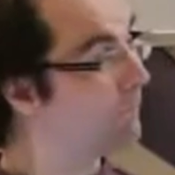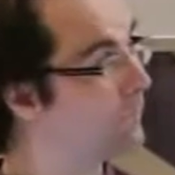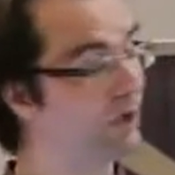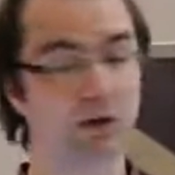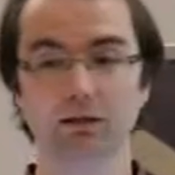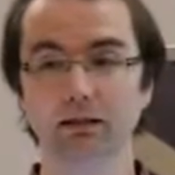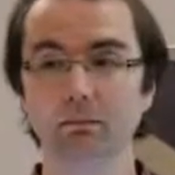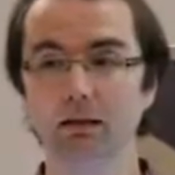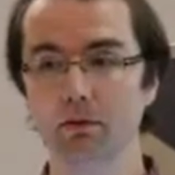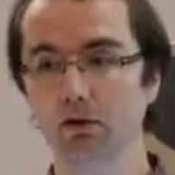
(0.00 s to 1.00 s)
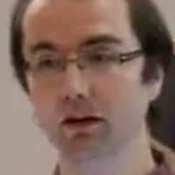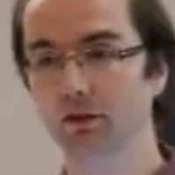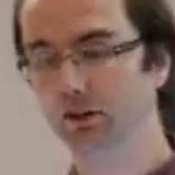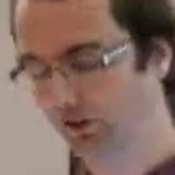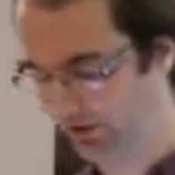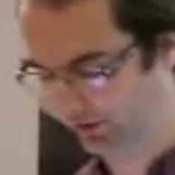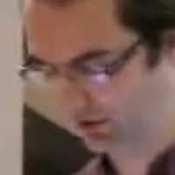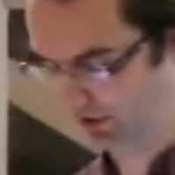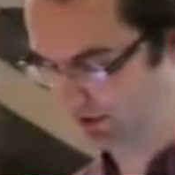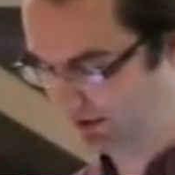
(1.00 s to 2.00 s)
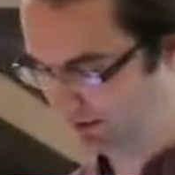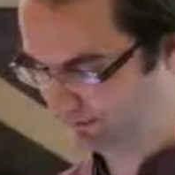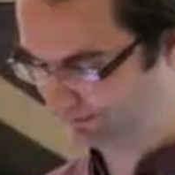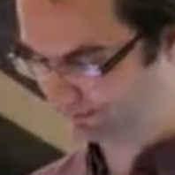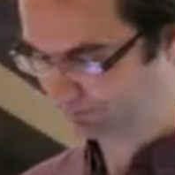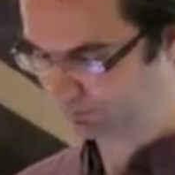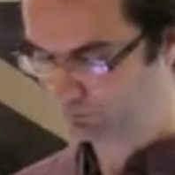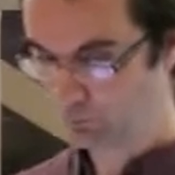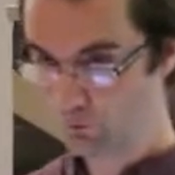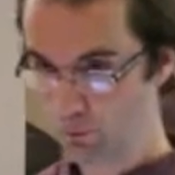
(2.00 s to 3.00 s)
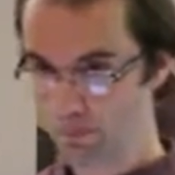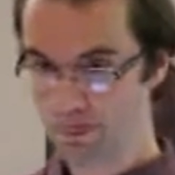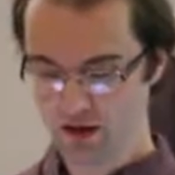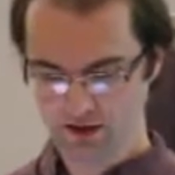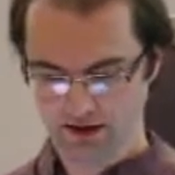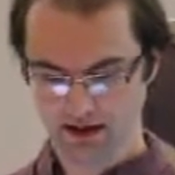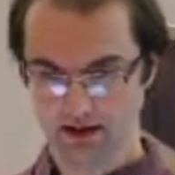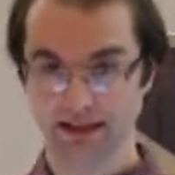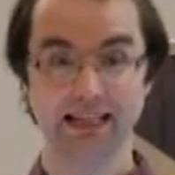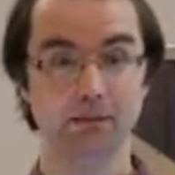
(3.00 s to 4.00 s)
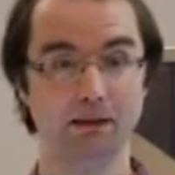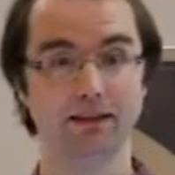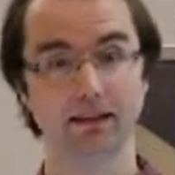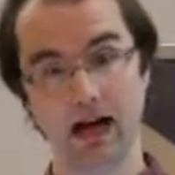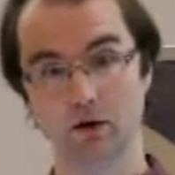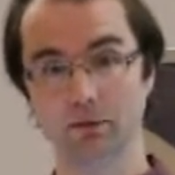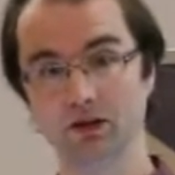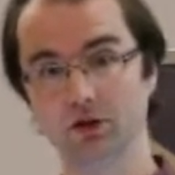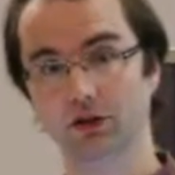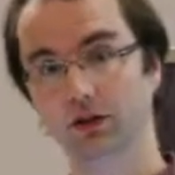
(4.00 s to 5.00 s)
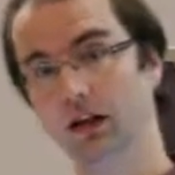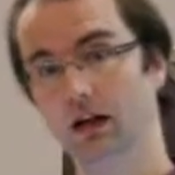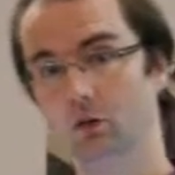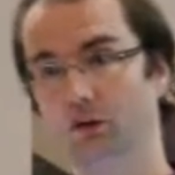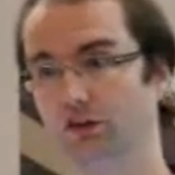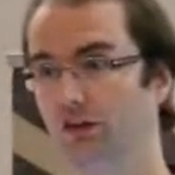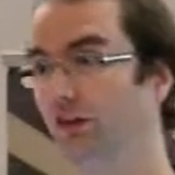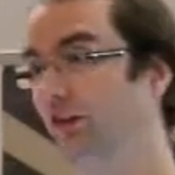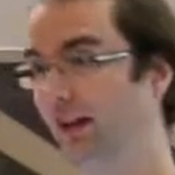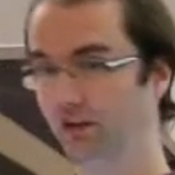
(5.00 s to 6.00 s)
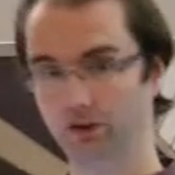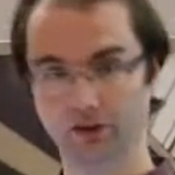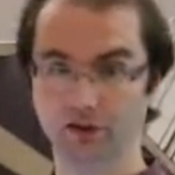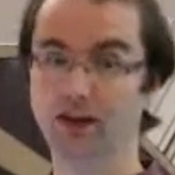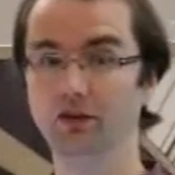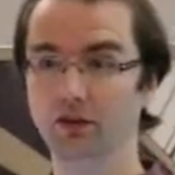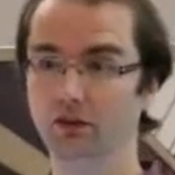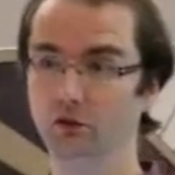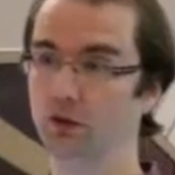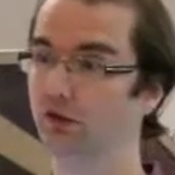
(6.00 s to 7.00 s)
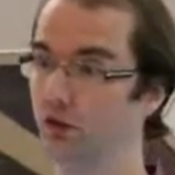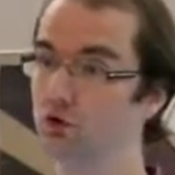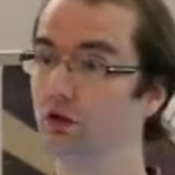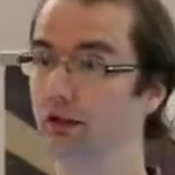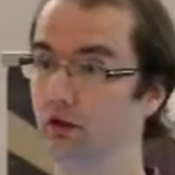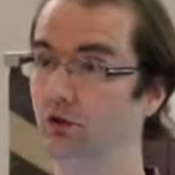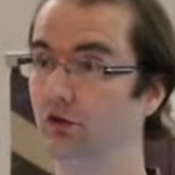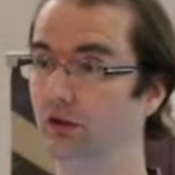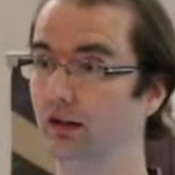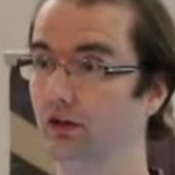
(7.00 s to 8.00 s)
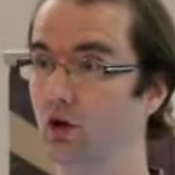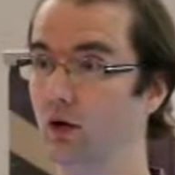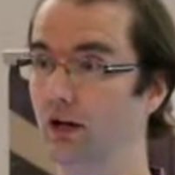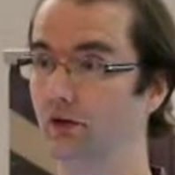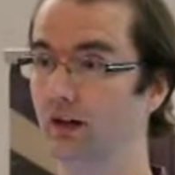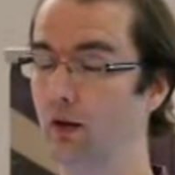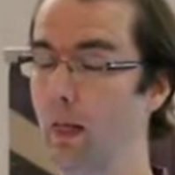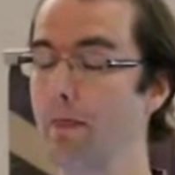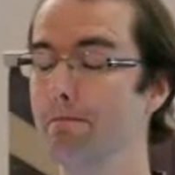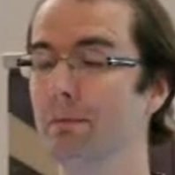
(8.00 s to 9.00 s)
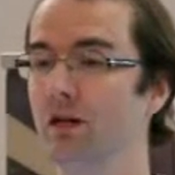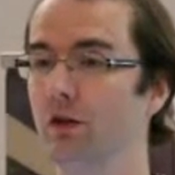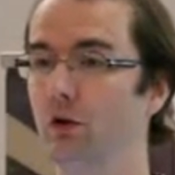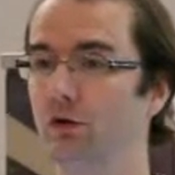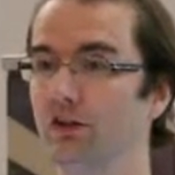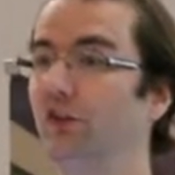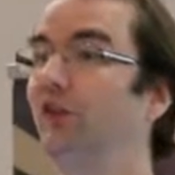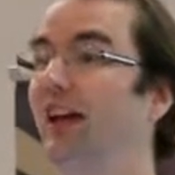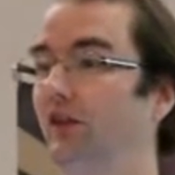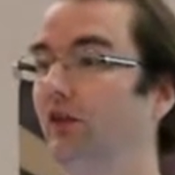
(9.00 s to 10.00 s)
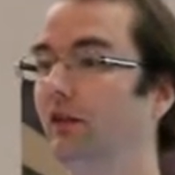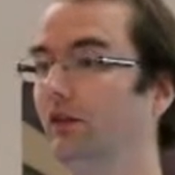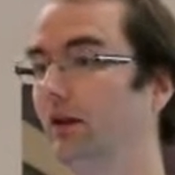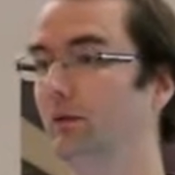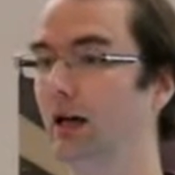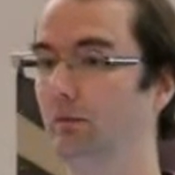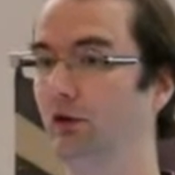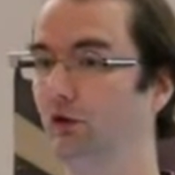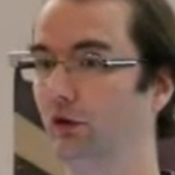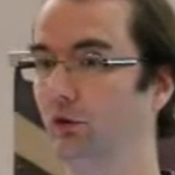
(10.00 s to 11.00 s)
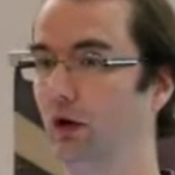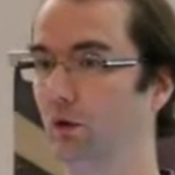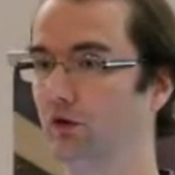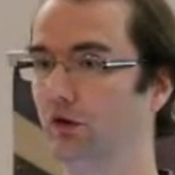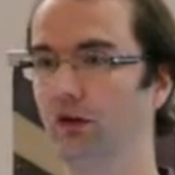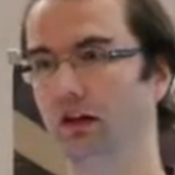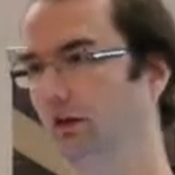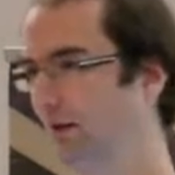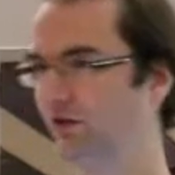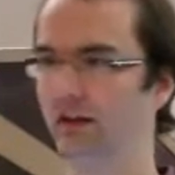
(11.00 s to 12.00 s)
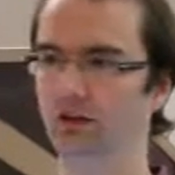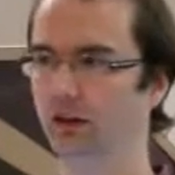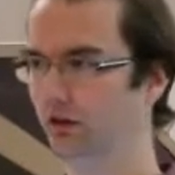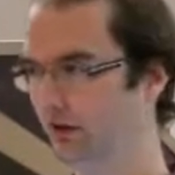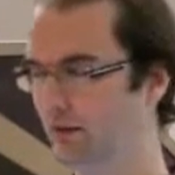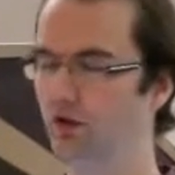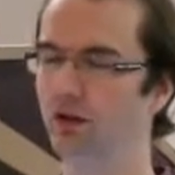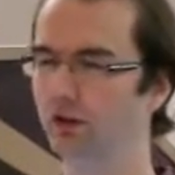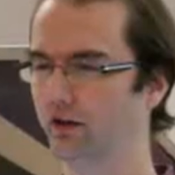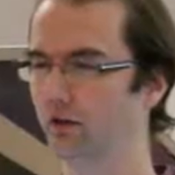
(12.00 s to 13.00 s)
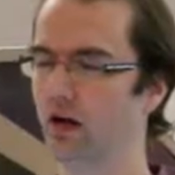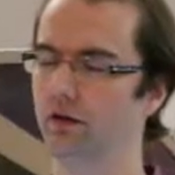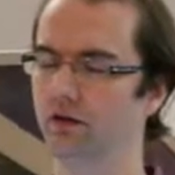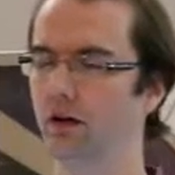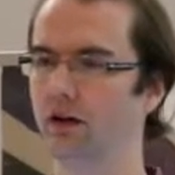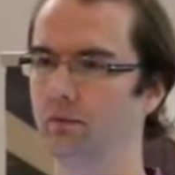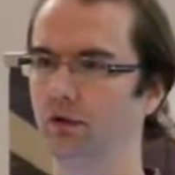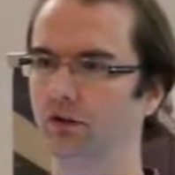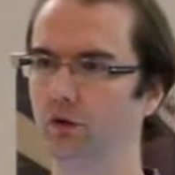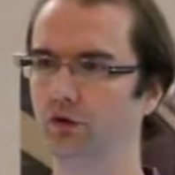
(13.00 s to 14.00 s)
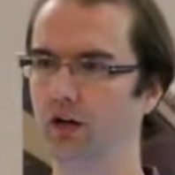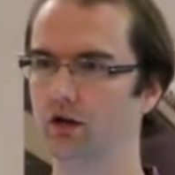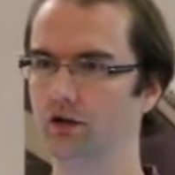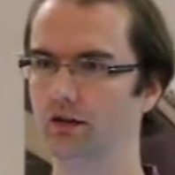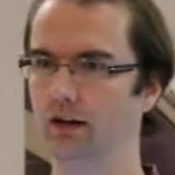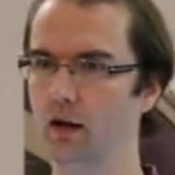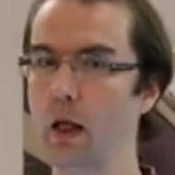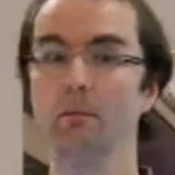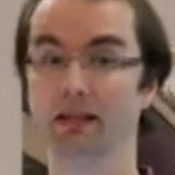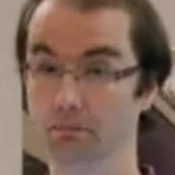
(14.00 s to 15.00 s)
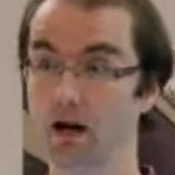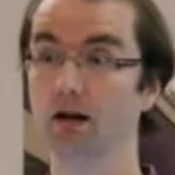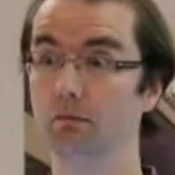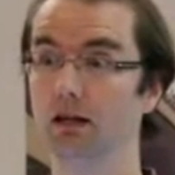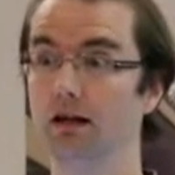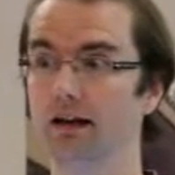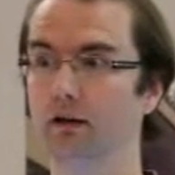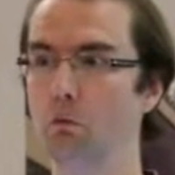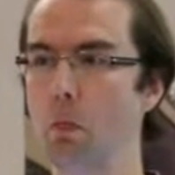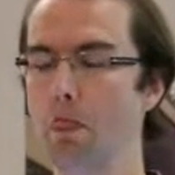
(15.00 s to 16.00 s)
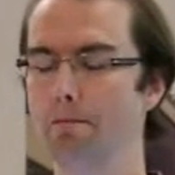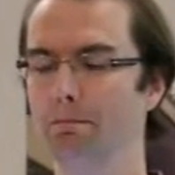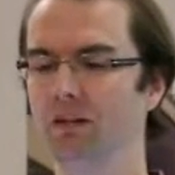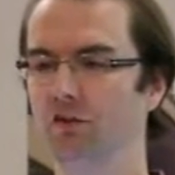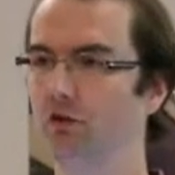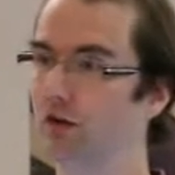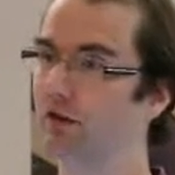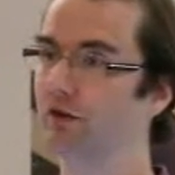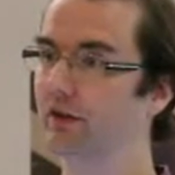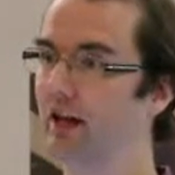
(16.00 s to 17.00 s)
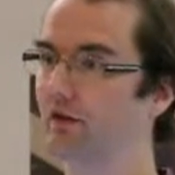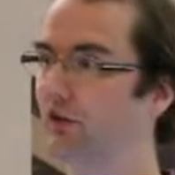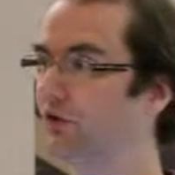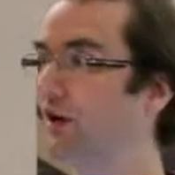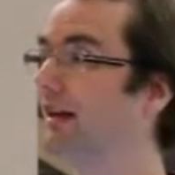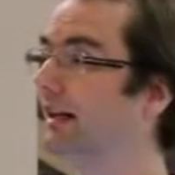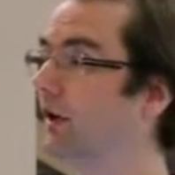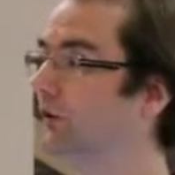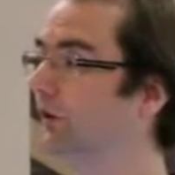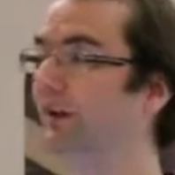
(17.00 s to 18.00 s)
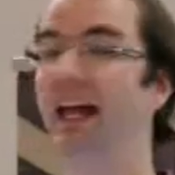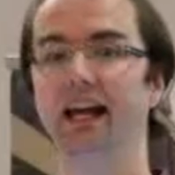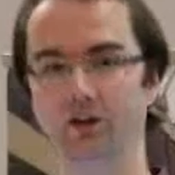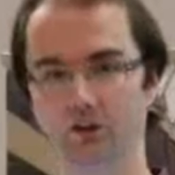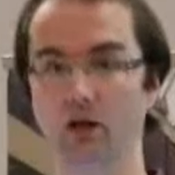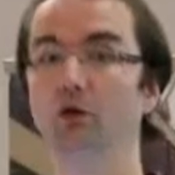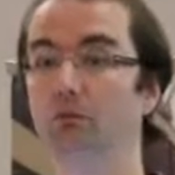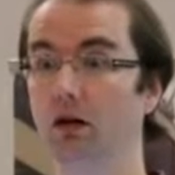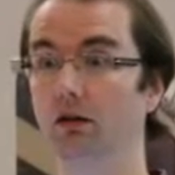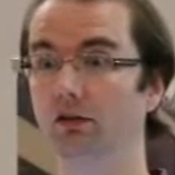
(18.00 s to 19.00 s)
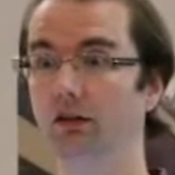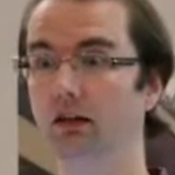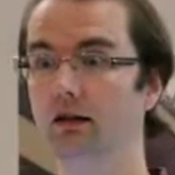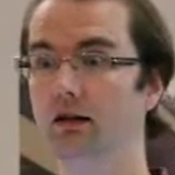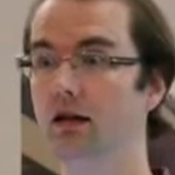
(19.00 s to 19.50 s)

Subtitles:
I'll talk a little bit about governance and decisions. A key piece that Howard mentioned was consensus. Consensus is what's usually used in co-housing, though consent is sometimes used as well, which is especially in communities that are adopting sociocracy. But the bottom line is that rather than having a strata council that hands out a policy,